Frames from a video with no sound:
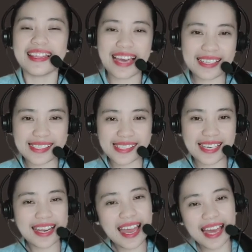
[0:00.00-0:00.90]
That is
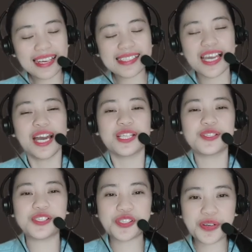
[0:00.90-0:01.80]
an act
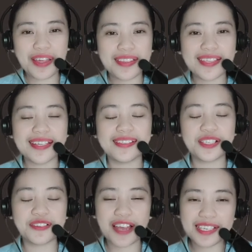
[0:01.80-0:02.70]
to strengthen
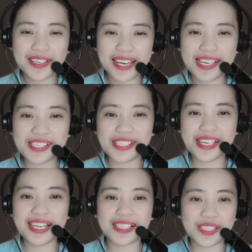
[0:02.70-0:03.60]
the
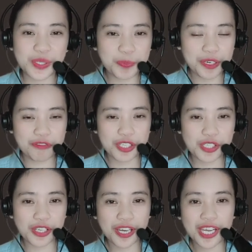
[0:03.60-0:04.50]
regulation and
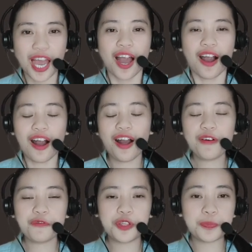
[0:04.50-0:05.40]
supervision
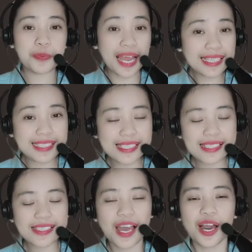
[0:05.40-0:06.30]
of the
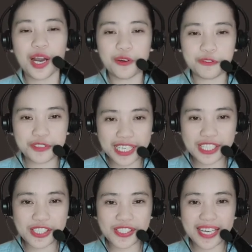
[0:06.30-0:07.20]
practice of
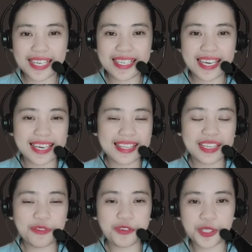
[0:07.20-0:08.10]
teaching
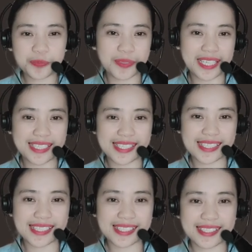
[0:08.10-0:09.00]
in the
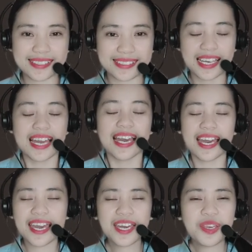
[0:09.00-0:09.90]
Philippines,
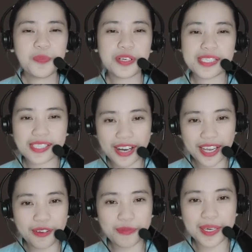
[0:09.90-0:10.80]
and
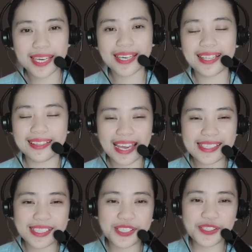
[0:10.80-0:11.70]
prescribing a
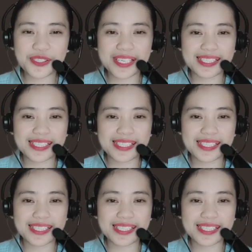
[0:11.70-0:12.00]
licensure